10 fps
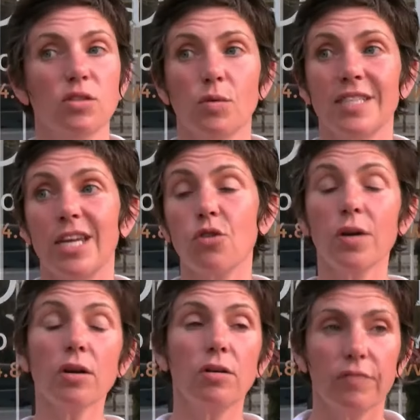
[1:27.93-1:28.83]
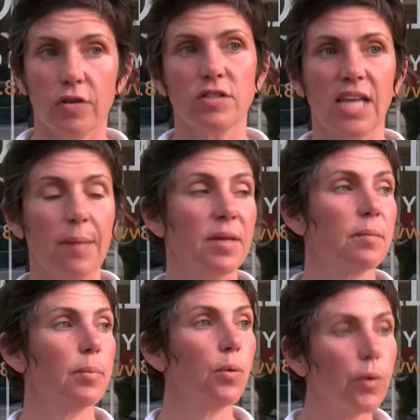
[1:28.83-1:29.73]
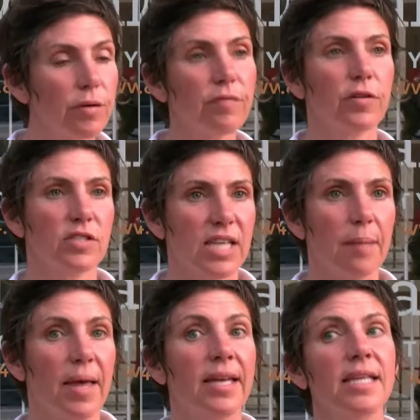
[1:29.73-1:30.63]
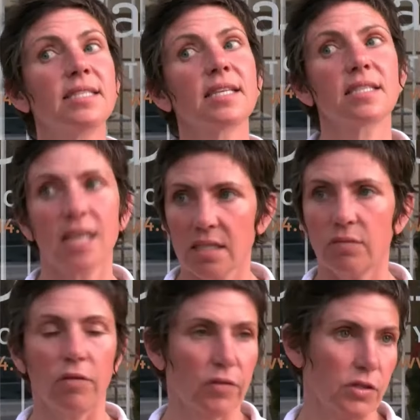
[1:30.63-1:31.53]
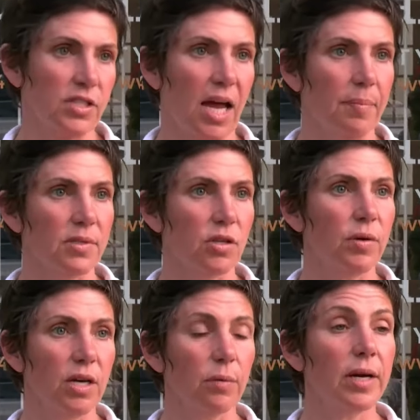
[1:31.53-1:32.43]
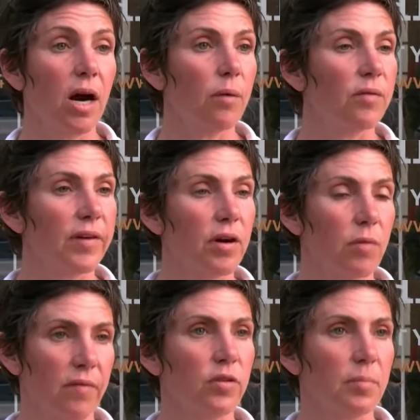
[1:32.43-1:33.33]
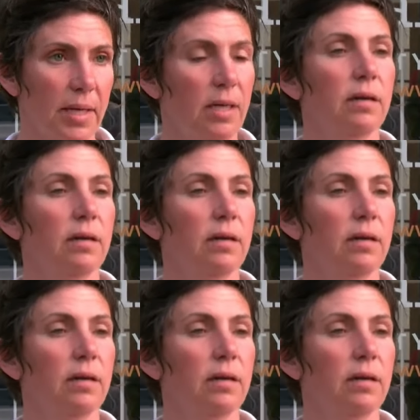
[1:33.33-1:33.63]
a critical first step, an important first step, and a successful first step. And so here we are. We're very grateful to be here.